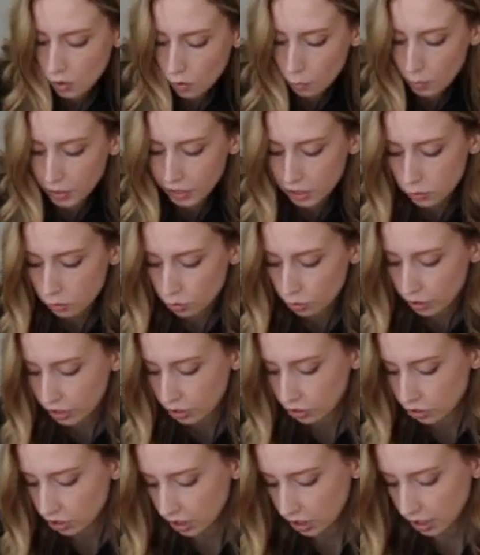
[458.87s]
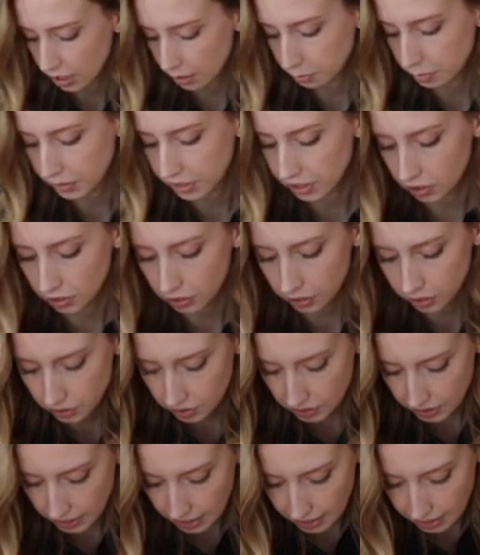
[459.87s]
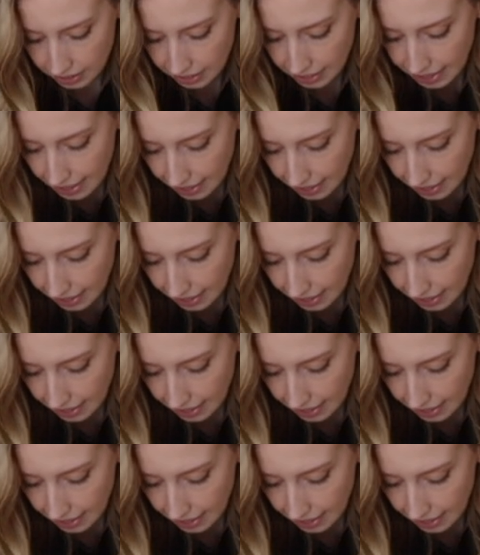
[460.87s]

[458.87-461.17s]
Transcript: where you traditionally get blisters and it